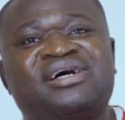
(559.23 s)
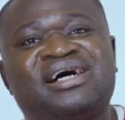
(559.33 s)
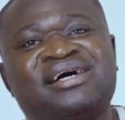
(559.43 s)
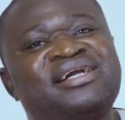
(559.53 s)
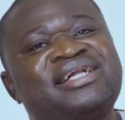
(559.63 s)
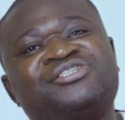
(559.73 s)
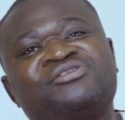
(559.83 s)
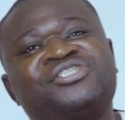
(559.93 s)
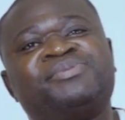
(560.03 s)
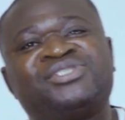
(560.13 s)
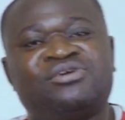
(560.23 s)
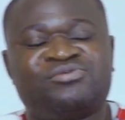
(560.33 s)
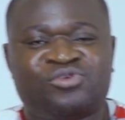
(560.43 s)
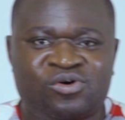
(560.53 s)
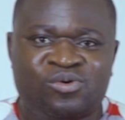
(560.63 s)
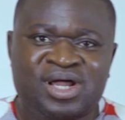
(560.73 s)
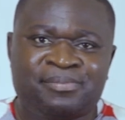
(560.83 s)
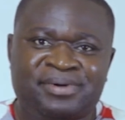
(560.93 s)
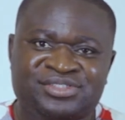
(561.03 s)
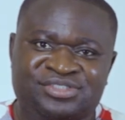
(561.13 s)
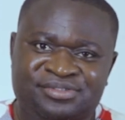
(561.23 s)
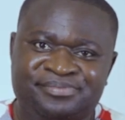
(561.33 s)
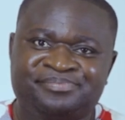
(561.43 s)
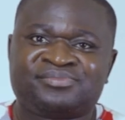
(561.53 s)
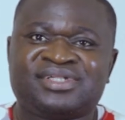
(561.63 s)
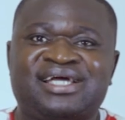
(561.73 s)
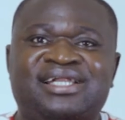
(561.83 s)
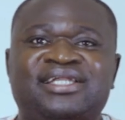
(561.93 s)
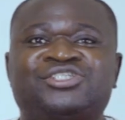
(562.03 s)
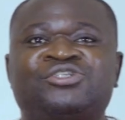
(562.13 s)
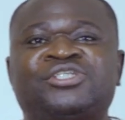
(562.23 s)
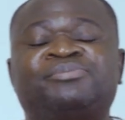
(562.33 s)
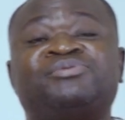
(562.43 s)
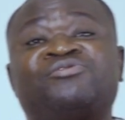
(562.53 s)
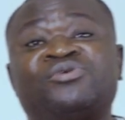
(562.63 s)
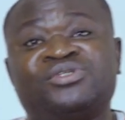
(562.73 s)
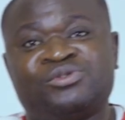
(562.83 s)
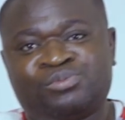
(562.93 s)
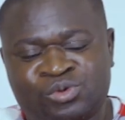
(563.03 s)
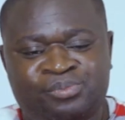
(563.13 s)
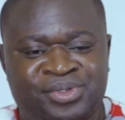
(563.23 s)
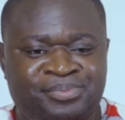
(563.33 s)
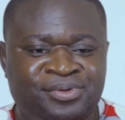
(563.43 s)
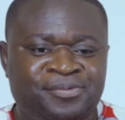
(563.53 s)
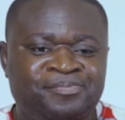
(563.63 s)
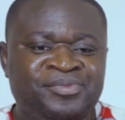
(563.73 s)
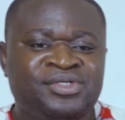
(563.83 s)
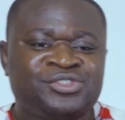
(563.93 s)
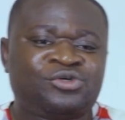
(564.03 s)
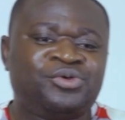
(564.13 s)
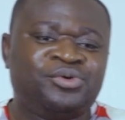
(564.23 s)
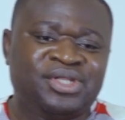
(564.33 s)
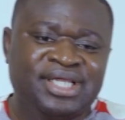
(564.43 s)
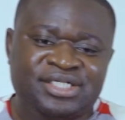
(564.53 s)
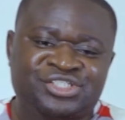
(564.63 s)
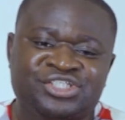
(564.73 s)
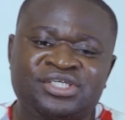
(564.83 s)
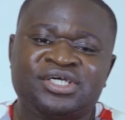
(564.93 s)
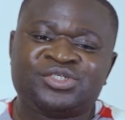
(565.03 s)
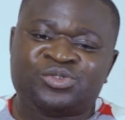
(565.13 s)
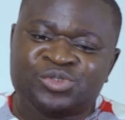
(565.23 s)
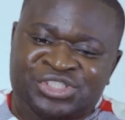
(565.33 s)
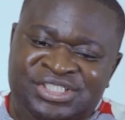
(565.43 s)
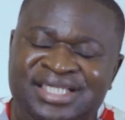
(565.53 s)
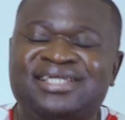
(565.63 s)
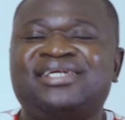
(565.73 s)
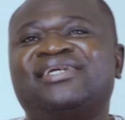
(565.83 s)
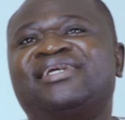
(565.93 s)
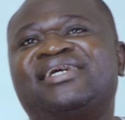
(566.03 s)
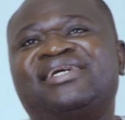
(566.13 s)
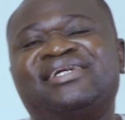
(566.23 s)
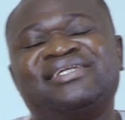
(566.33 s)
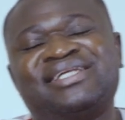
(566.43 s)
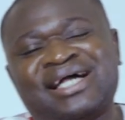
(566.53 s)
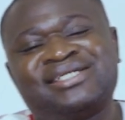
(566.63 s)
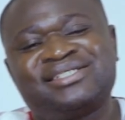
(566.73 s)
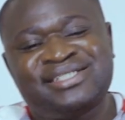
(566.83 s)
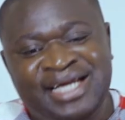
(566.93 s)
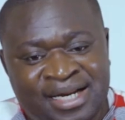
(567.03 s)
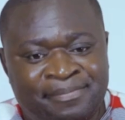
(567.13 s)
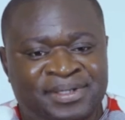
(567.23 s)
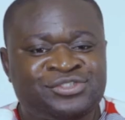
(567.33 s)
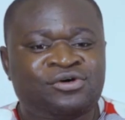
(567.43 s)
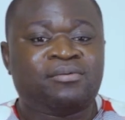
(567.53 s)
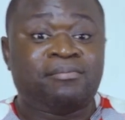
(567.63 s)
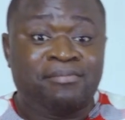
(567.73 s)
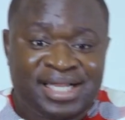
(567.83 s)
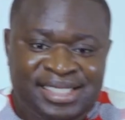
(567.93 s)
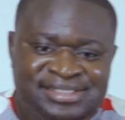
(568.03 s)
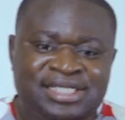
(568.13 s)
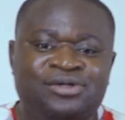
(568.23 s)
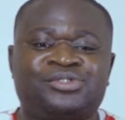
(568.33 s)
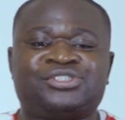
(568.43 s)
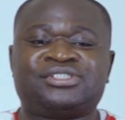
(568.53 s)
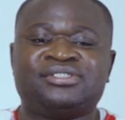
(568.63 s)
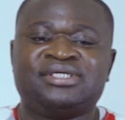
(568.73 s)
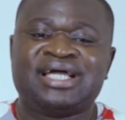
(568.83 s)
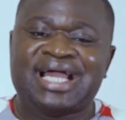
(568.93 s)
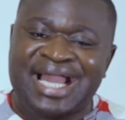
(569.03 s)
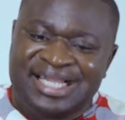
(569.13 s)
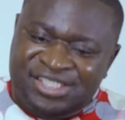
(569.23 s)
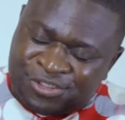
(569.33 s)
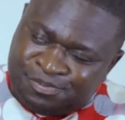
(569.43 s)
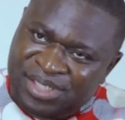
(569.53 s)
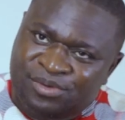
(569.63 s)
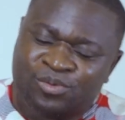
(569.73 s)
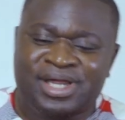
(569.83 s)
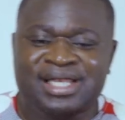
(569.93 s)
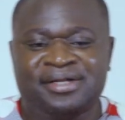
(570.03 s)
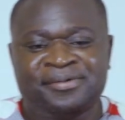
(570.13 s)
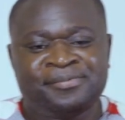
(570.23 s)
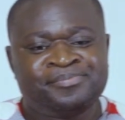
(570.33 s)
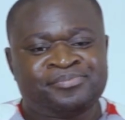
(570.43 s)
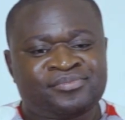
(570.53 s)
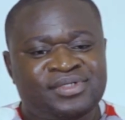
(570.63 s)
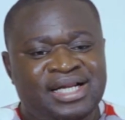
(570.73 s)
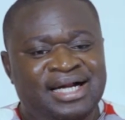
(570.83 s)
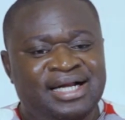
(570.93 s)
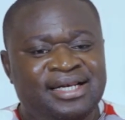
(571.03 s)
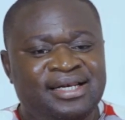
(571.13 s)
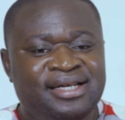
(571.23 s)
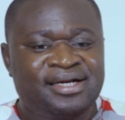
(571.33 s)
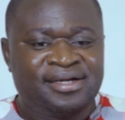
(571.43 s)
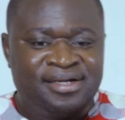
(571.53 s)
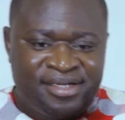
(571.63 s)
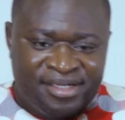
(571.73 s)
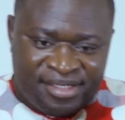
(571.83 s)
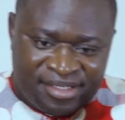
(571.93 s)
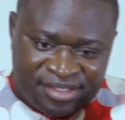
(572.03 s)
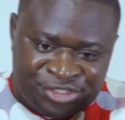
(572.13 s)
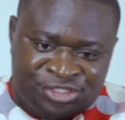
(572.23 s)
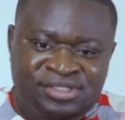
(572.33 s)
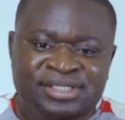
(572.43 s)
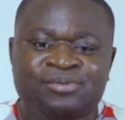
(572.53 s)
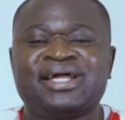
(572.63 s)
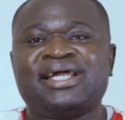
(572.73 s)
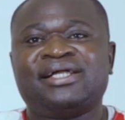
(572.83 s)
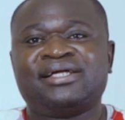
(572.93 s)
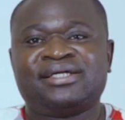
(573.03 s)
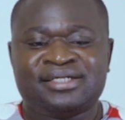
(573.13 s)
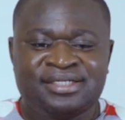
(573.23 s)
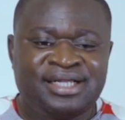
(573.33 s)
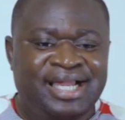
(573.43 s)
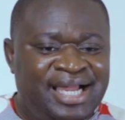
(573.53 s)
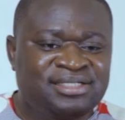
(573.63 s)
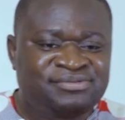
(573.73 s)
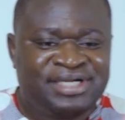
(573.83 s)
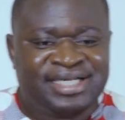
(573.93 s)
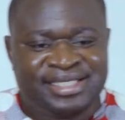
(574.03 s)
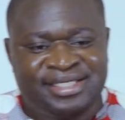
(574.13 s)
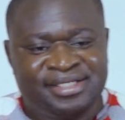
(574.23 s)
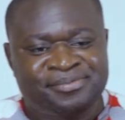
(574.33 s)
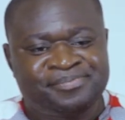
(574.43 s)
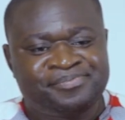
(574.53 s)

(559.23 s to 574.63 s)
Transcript: A relationship is not for one person. A relationship for two people. So you need to see that the other person matters a lot and speak well and show the way. And it's very key.